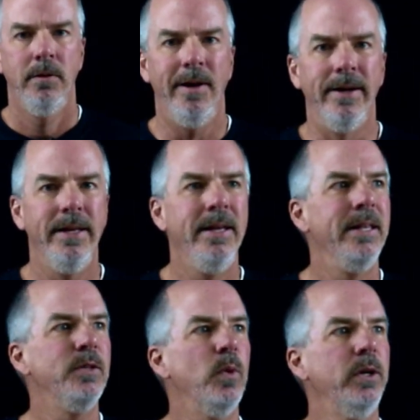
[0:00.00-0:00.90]
All right,
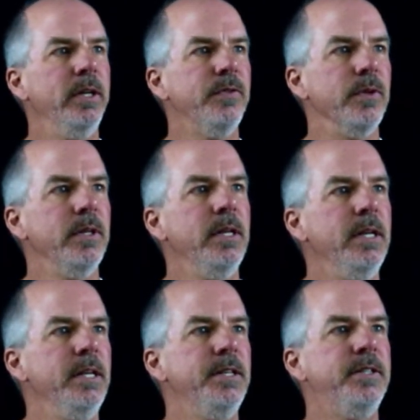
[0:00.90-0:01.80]
let's work this one.
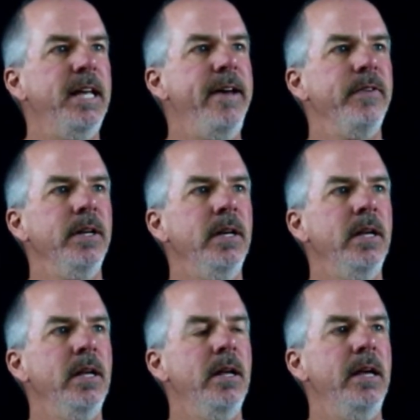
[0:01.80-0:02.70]
7
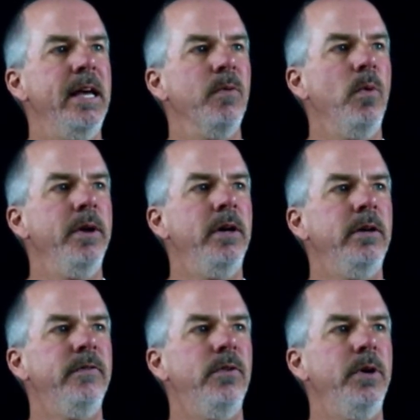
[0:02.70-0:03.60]
and
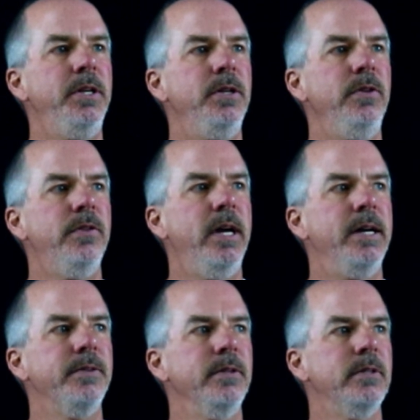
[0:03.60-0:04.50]
142
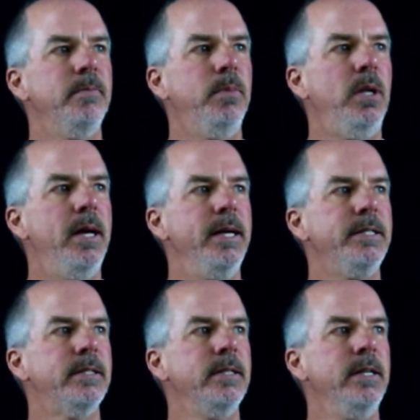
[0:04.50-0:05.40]
thousandths
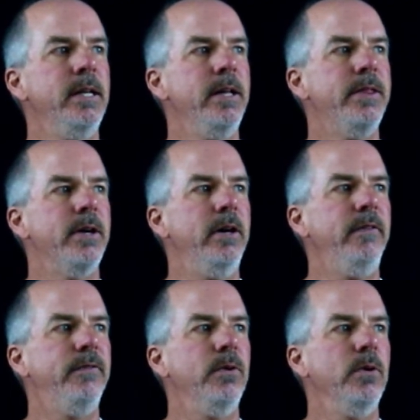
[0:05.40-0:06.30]
plus
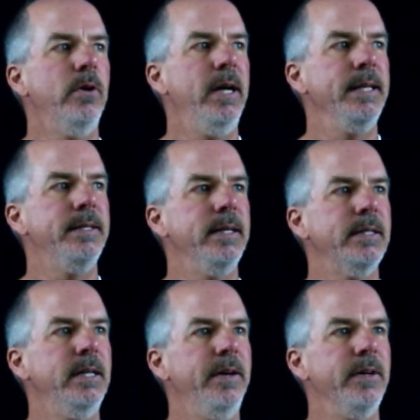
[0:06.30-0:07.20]
34 and
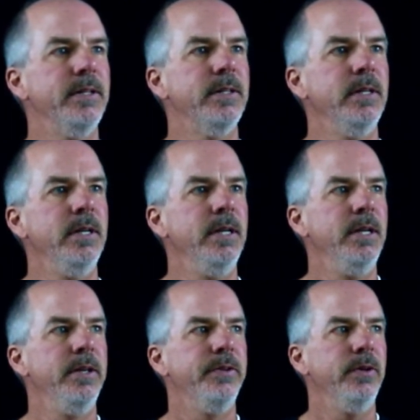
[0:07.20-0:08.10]
6/100.
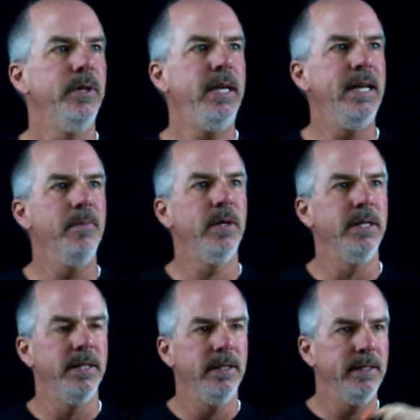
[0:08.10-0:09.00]
So again, I'm going to,